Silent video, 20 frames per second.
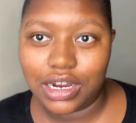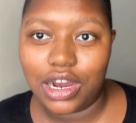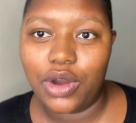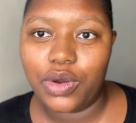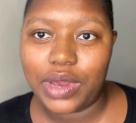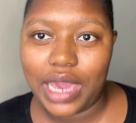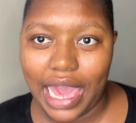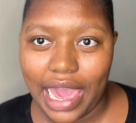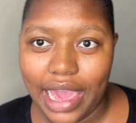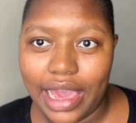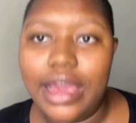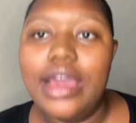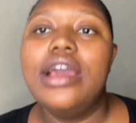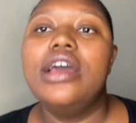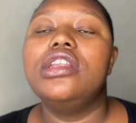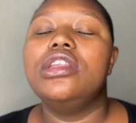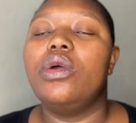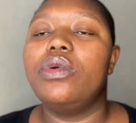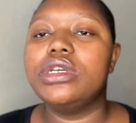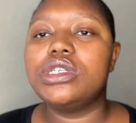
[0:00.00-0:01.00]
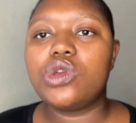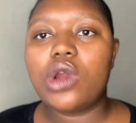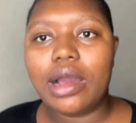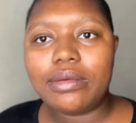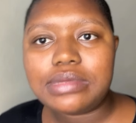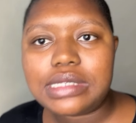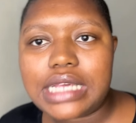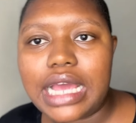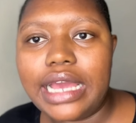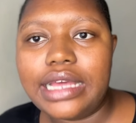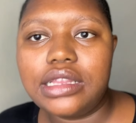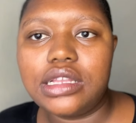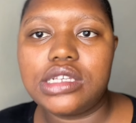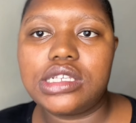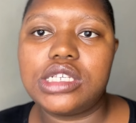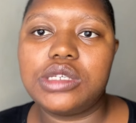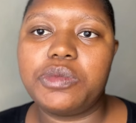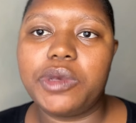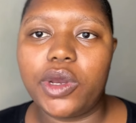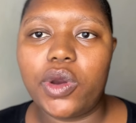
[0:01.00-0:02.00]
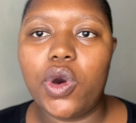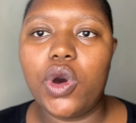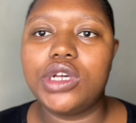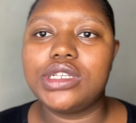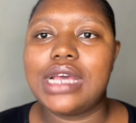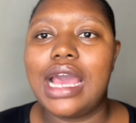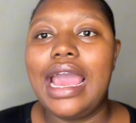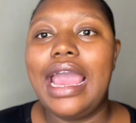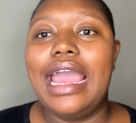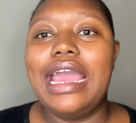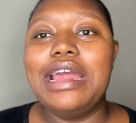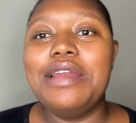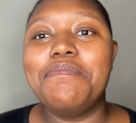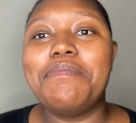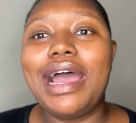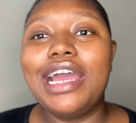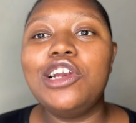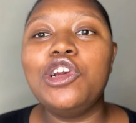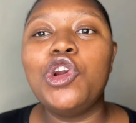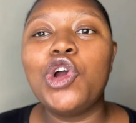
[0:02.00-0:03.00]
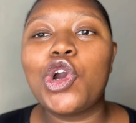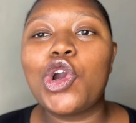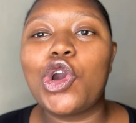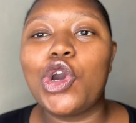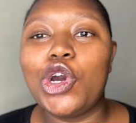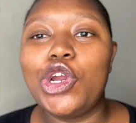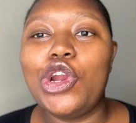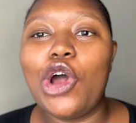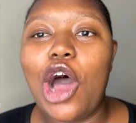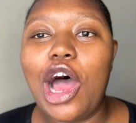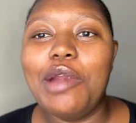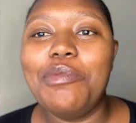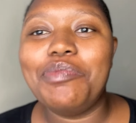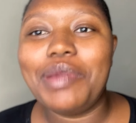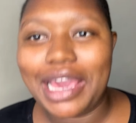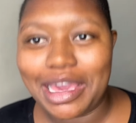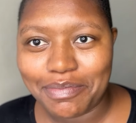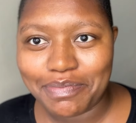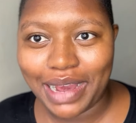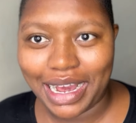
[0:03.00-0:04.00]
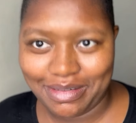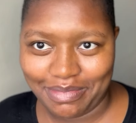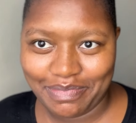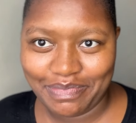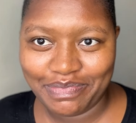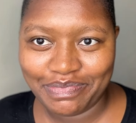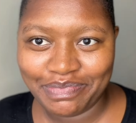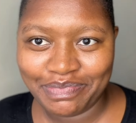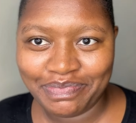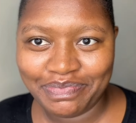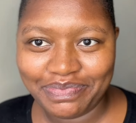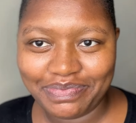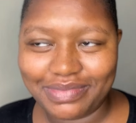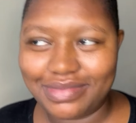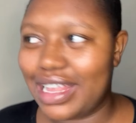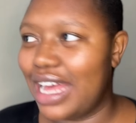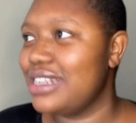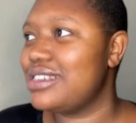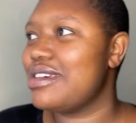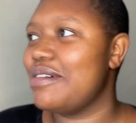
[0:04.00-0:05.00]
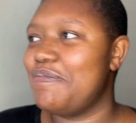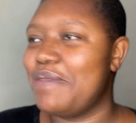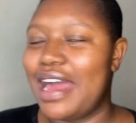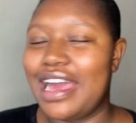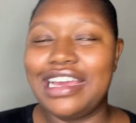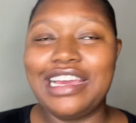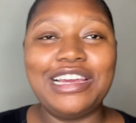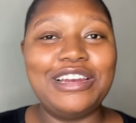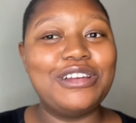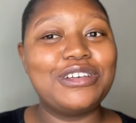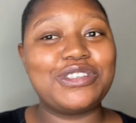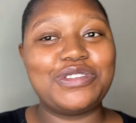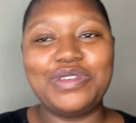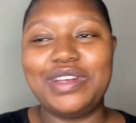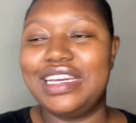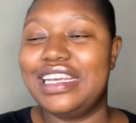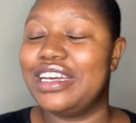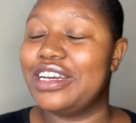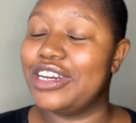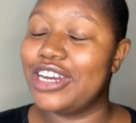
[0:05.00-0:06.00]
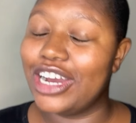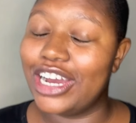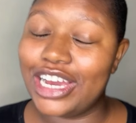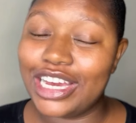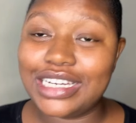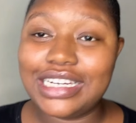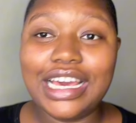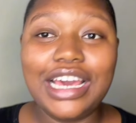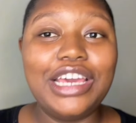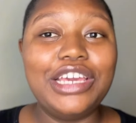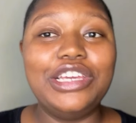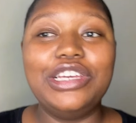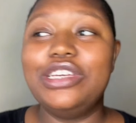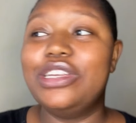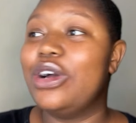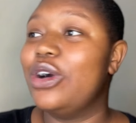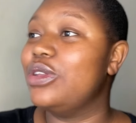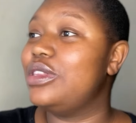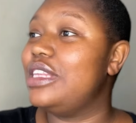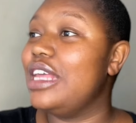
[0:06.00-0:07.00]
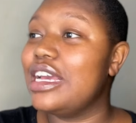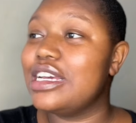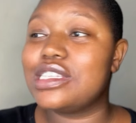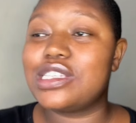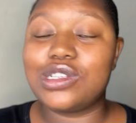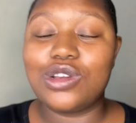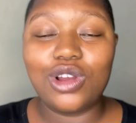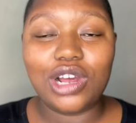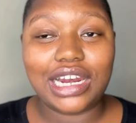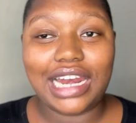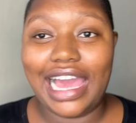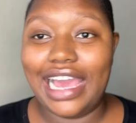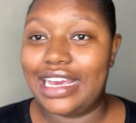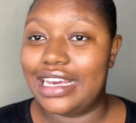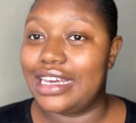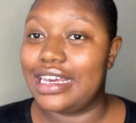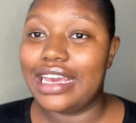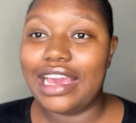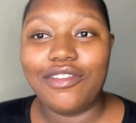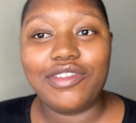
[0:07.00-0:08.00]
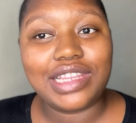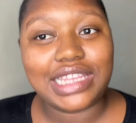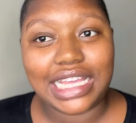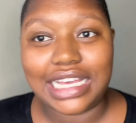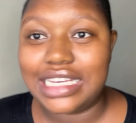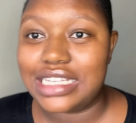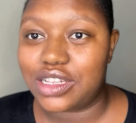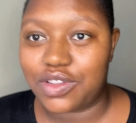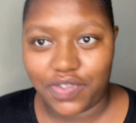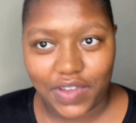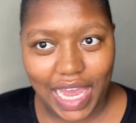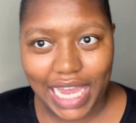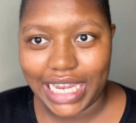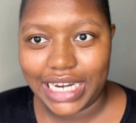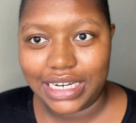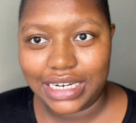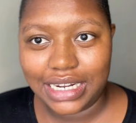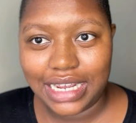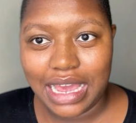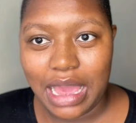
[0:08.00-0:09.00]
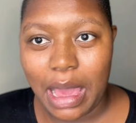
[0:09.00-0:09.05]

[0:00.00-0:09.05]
okay the reason i'm saying this is because it might look good on paper hmm? that supplier looks really good you know things look like everything is fine